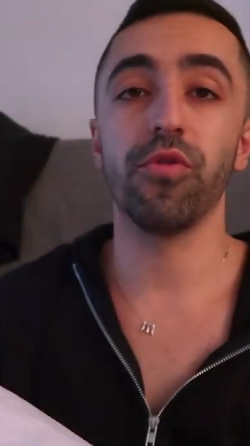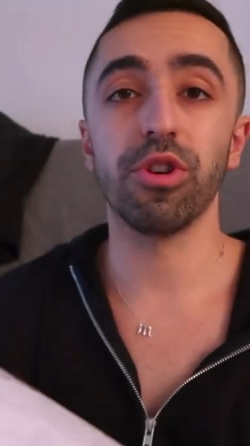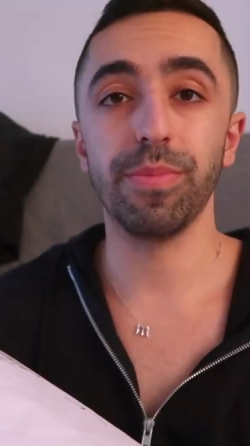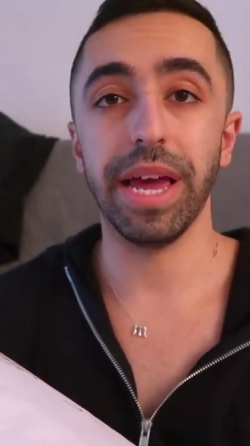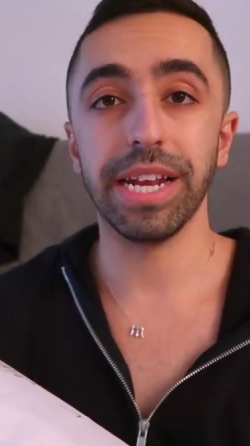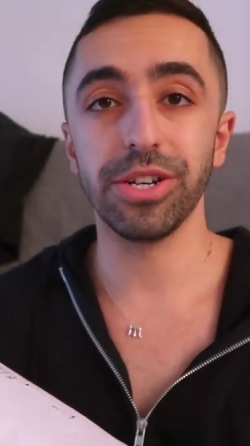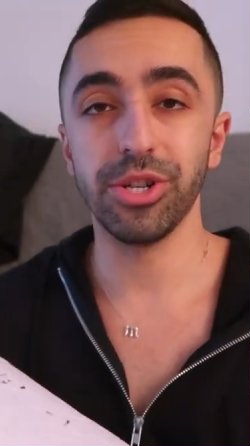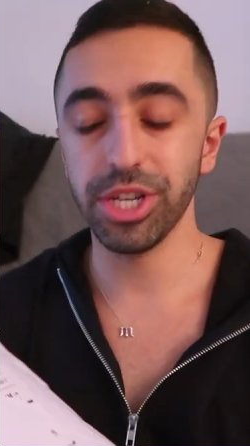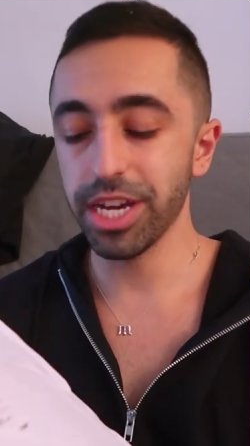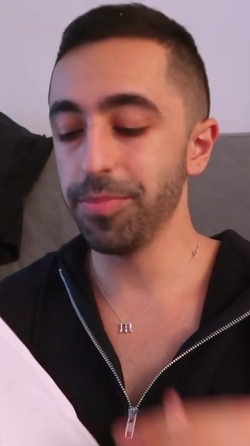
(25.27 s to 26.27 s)
Verb
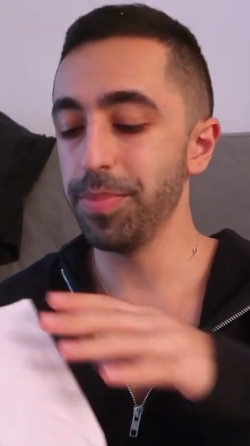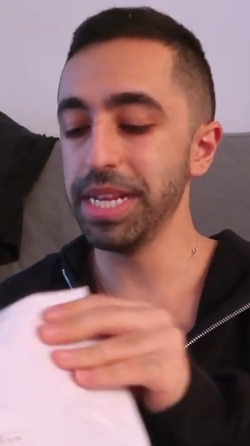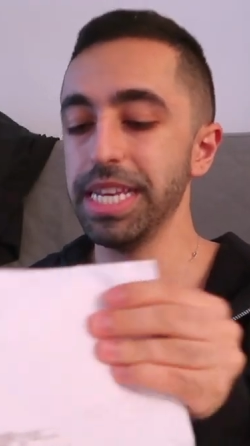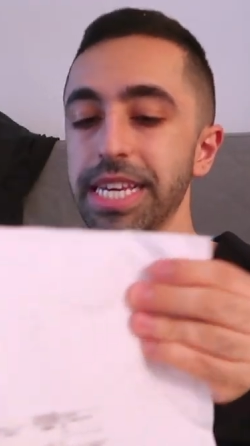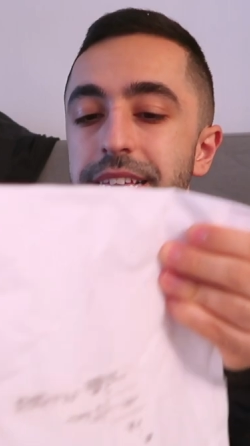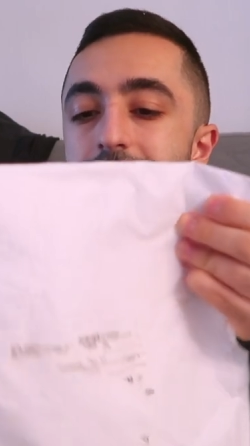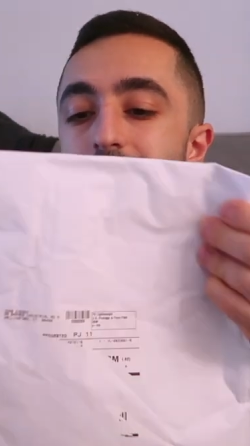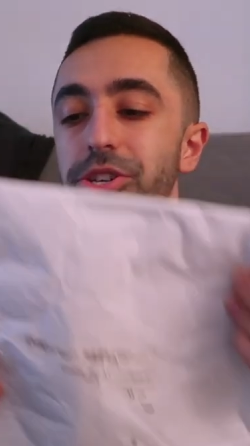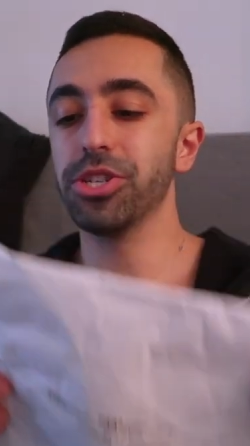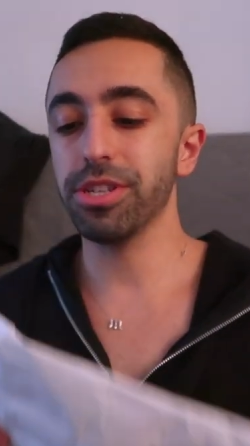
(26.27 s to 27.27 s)
Energy company.
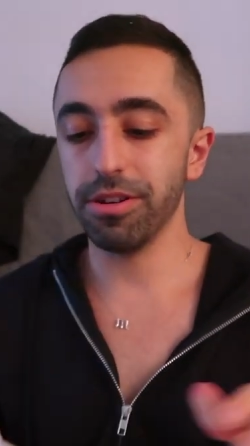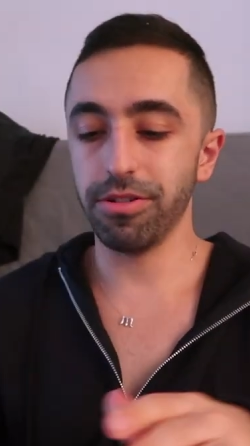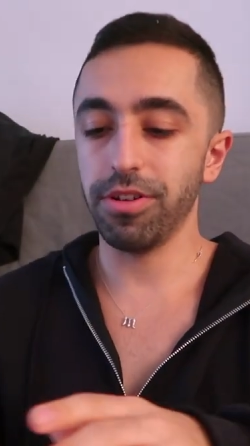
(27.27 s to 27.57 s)
So